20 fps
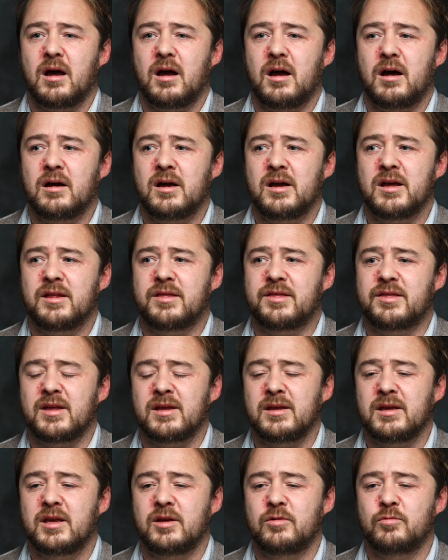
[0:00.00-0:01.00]
I
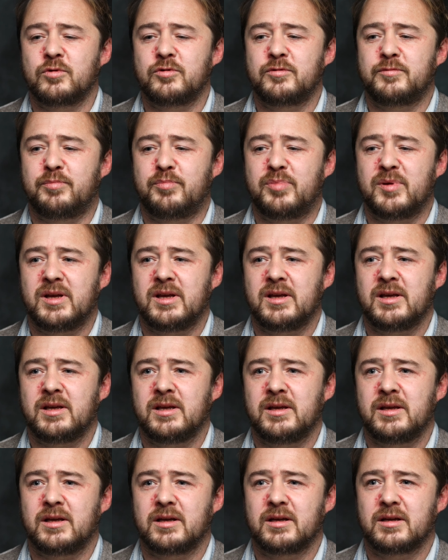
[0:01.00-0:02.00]
think it would
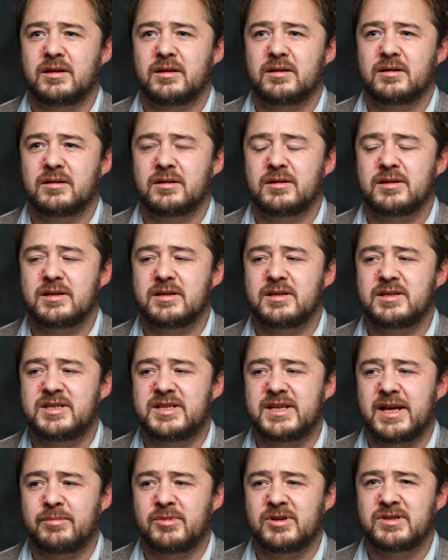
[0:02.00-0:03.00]
be
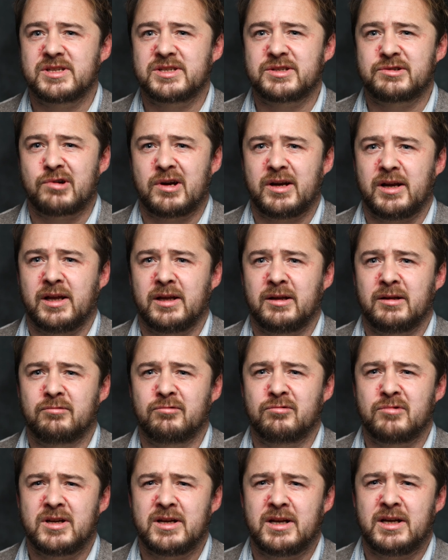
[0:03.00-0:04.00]
demonstrating
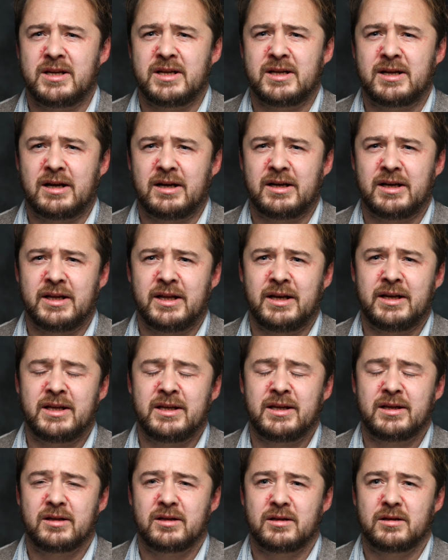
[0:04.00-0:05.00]
really
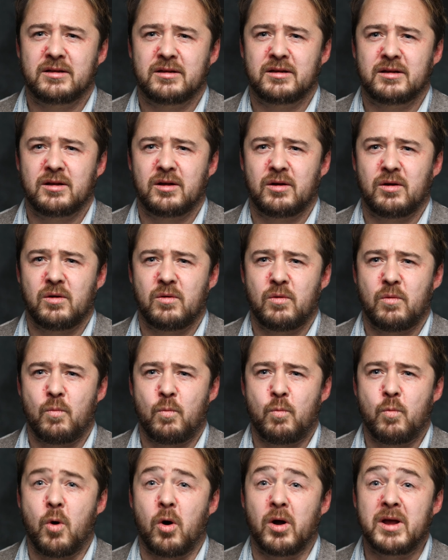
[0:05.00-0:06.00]
clearly
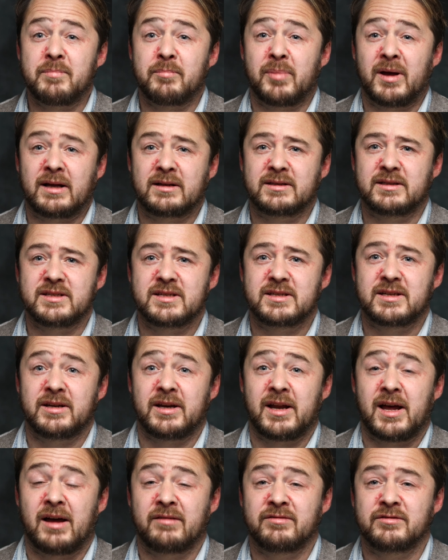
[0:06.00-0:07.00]
what impact this can
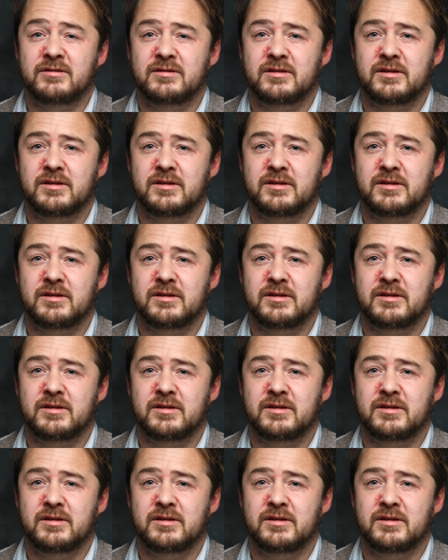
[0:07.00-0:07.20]
have.